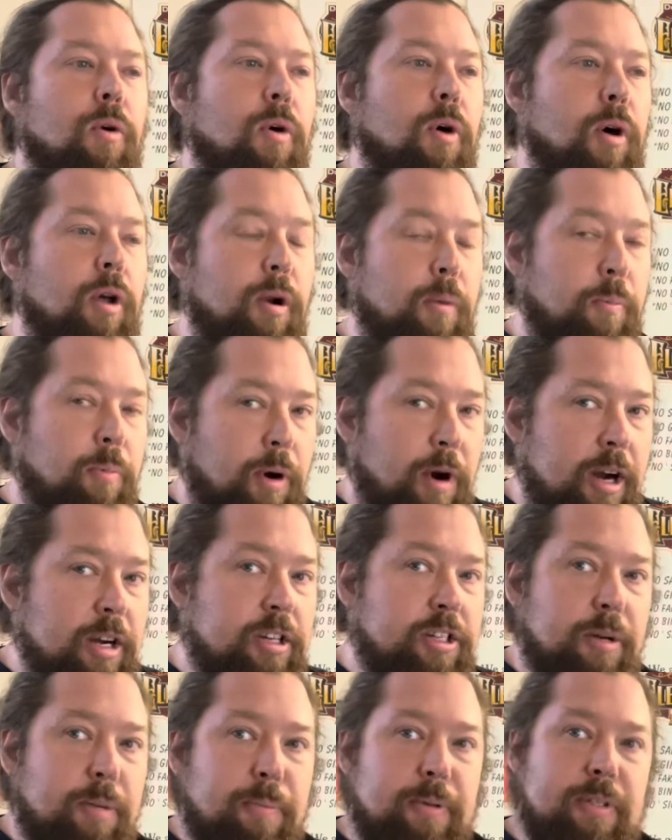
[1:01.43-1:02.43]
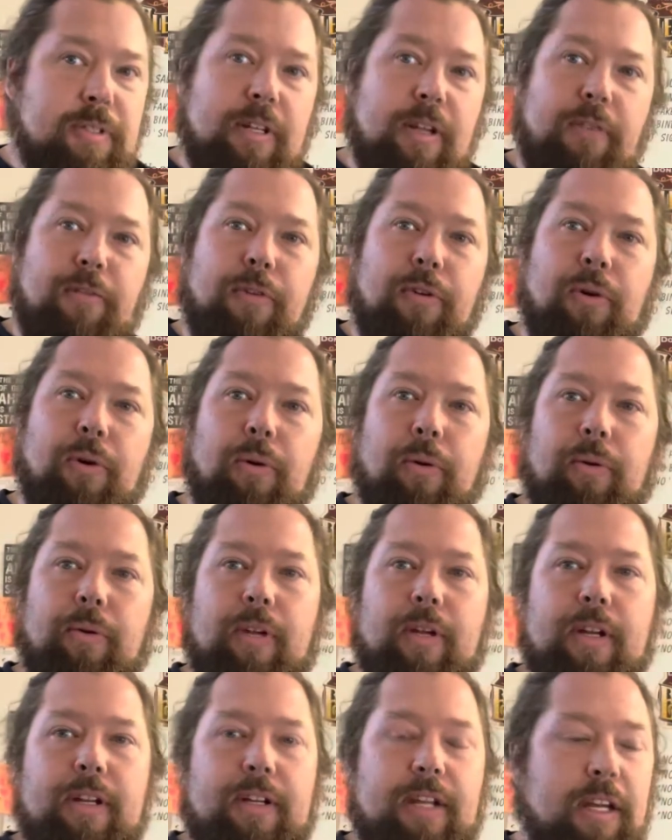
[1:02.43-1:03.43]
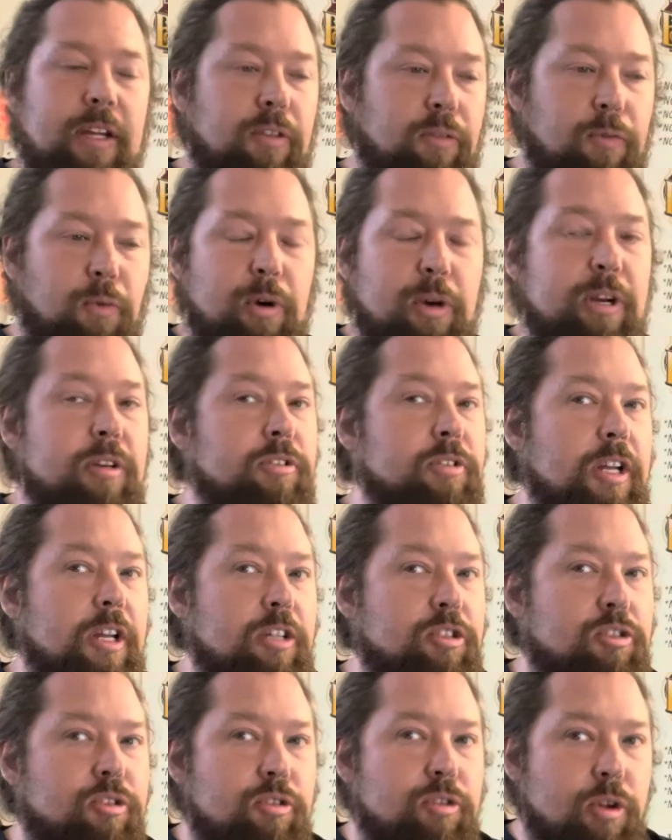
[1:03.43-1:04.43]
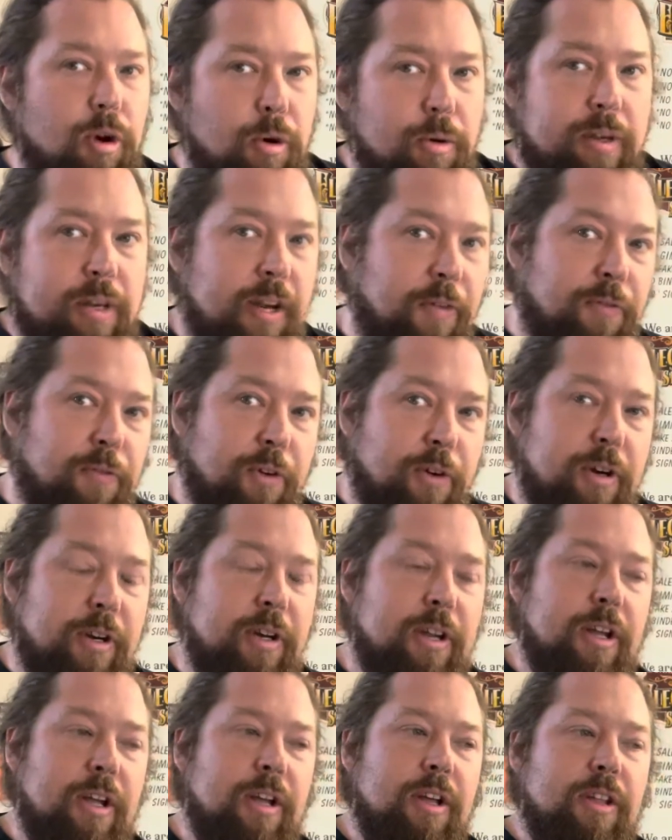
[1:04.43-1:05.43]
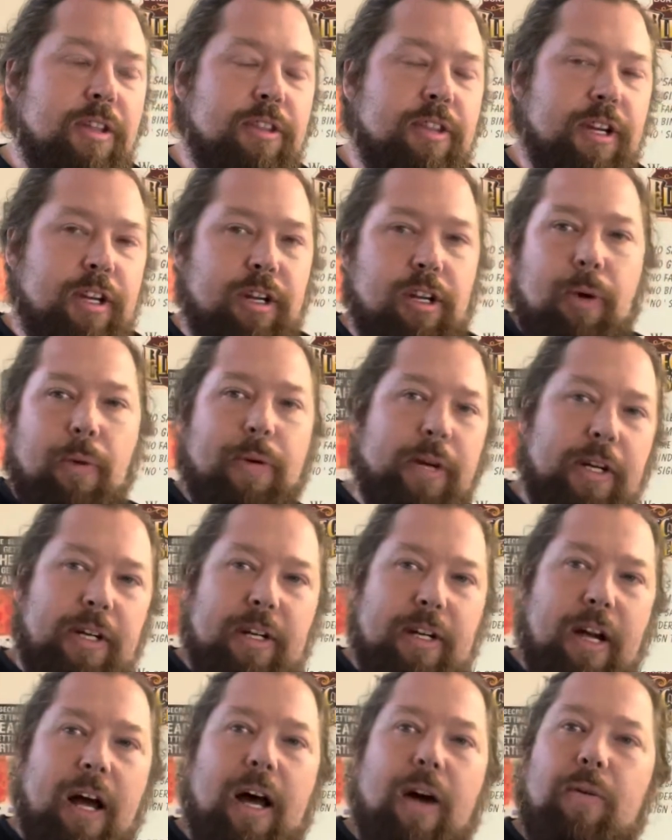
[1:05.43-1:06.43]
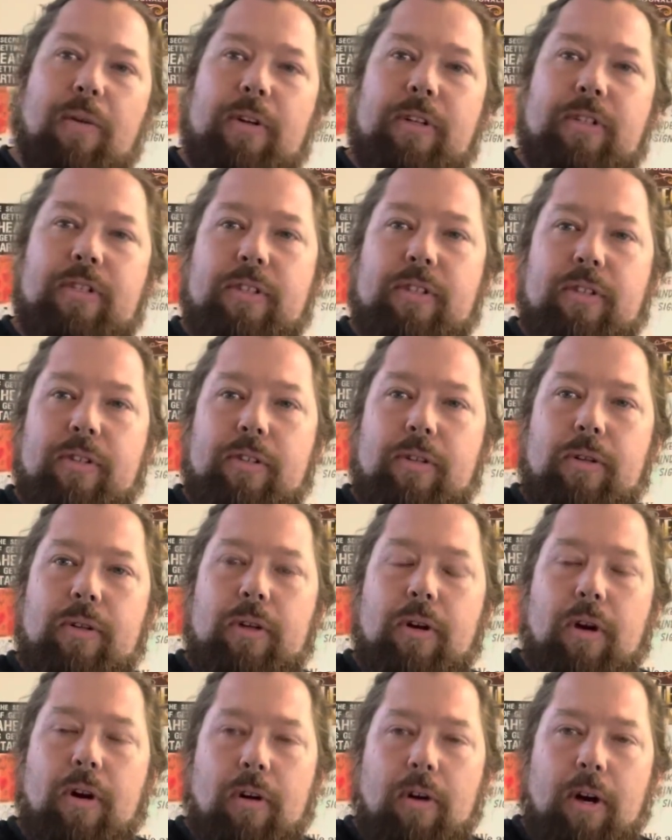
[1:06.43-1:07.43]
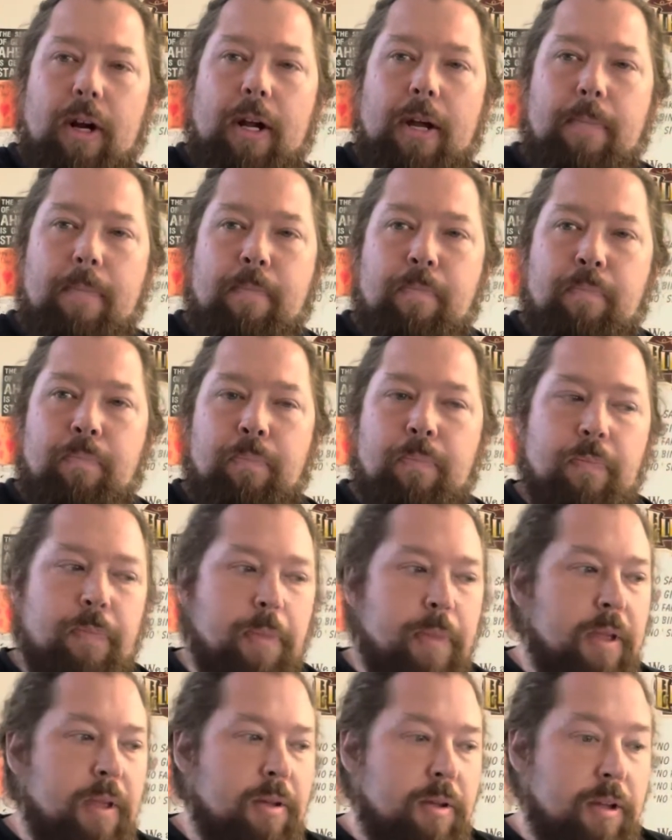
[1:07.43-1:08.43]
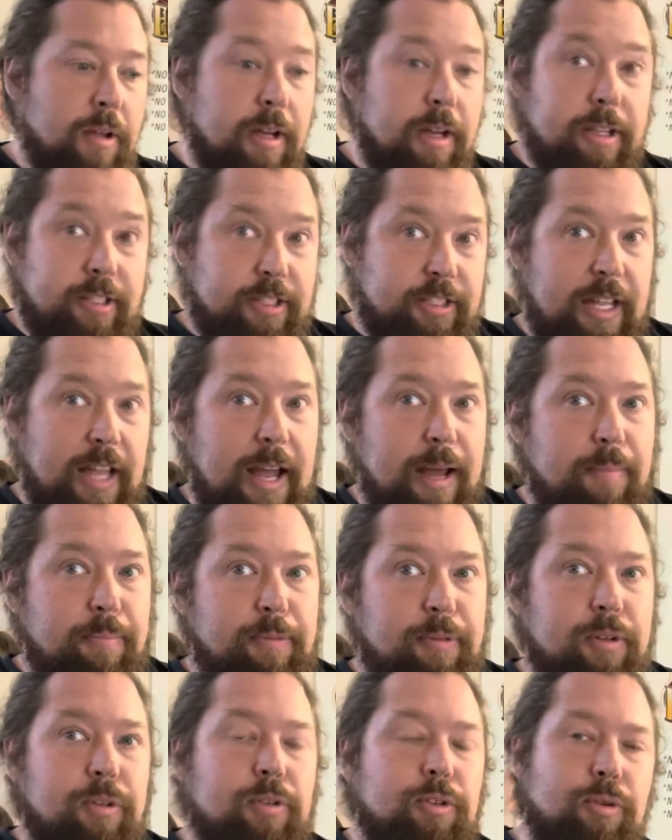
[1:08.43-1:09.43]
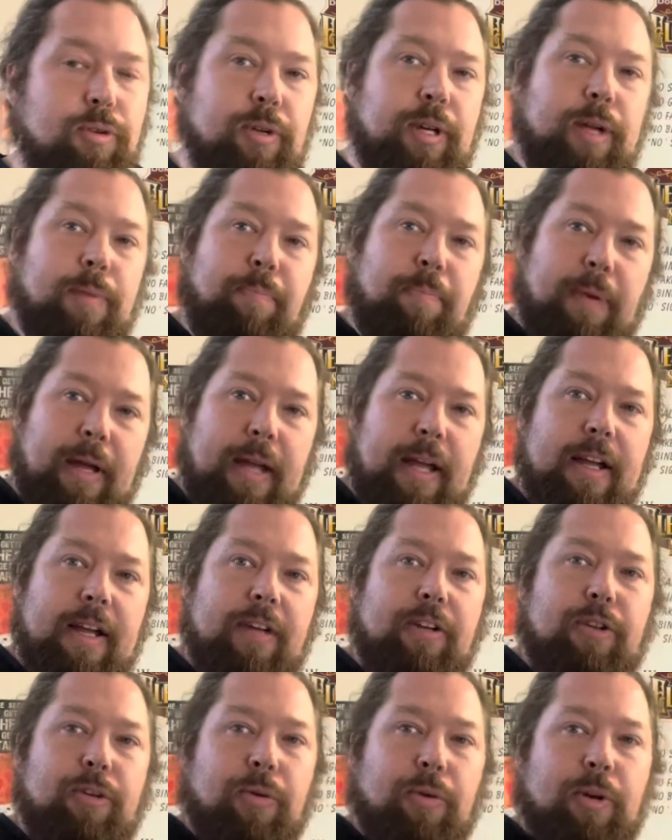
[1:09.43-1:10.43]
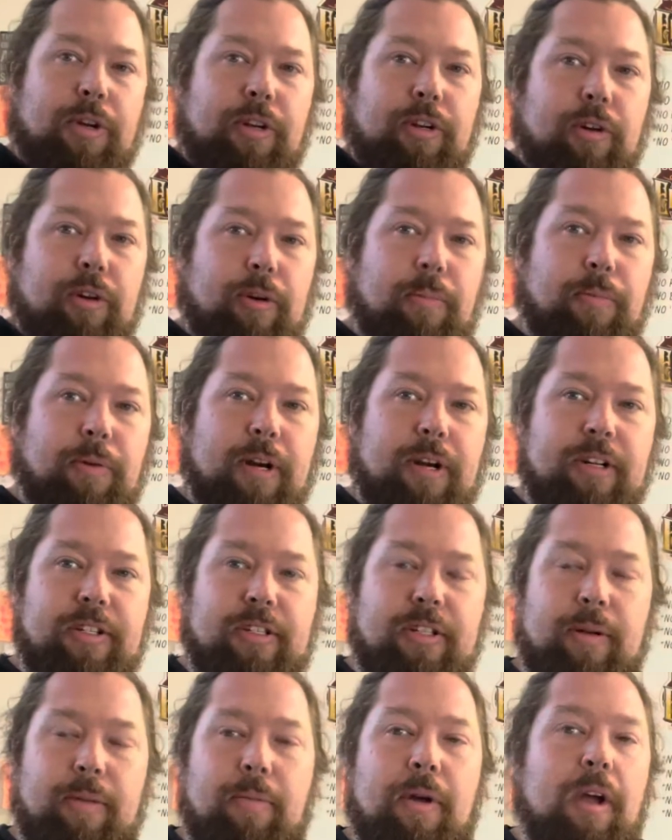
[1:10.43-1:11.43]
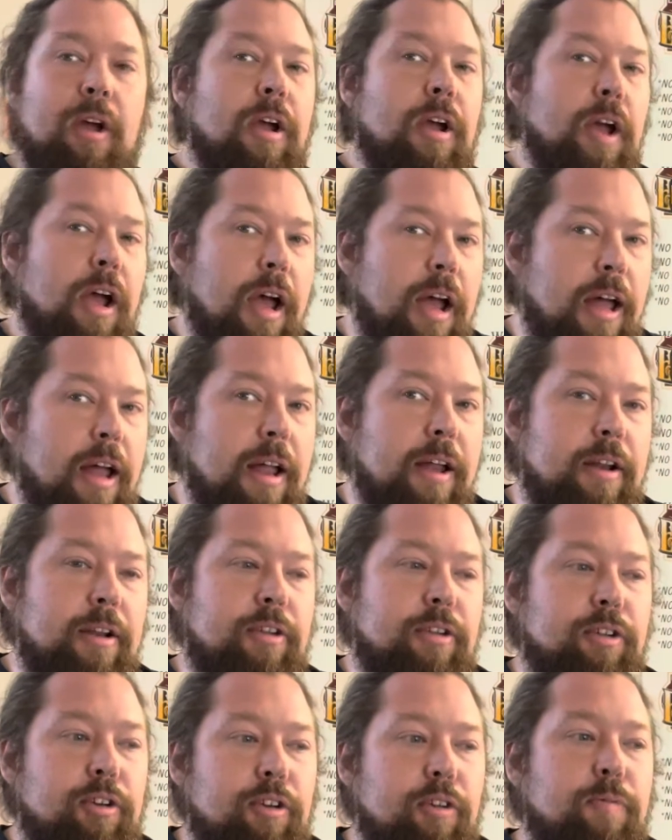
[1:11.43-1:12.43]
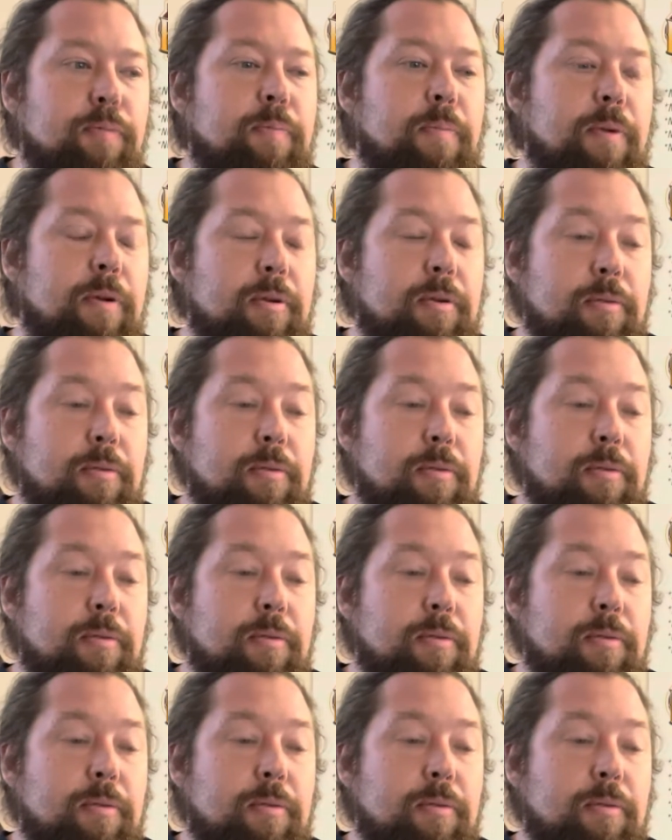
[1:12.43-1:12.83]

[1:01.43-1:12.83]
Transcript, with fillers: An apprenticeship is difficult. It takes four years. It's no different than going to college, all right? Except you get paid during your apprenticeship. And you've,